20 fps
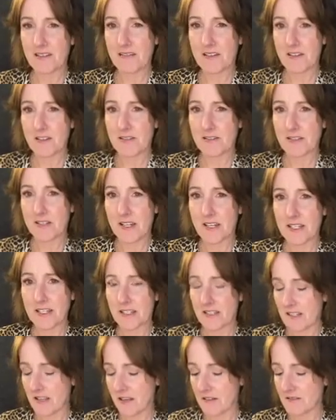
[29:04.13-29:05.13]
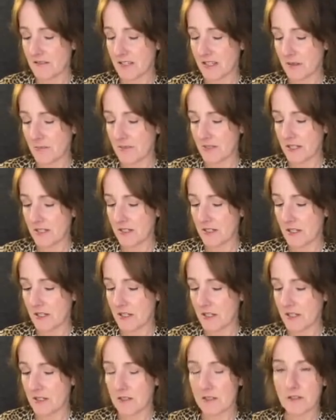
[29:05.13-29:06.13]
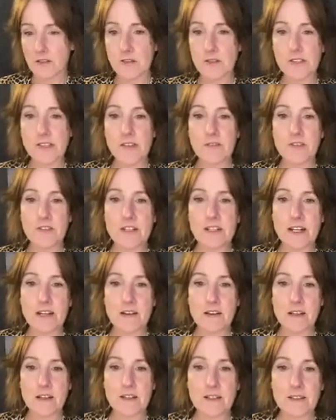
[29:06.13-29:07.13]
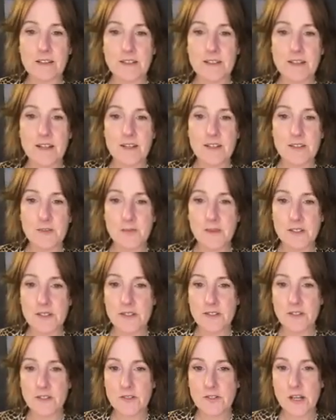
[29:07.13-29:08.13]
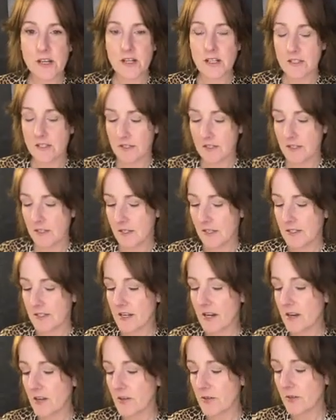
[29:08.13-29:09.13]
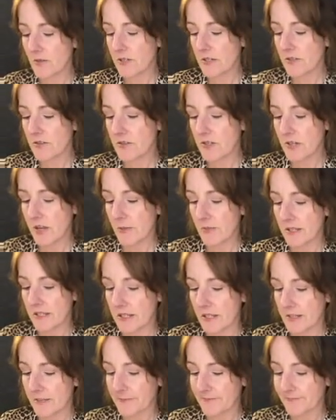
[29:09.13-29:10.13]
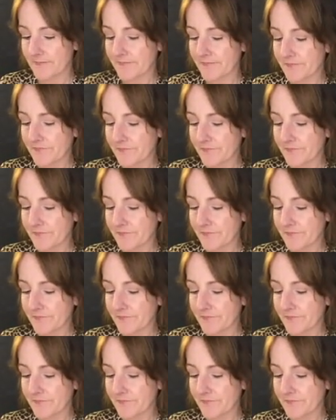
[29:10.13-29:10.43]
don't know who Jenny is. I don't think I played Jenny. Or is that for Tara? Is Tara supposed to do Jenny? Tara, who are you in Shaman King?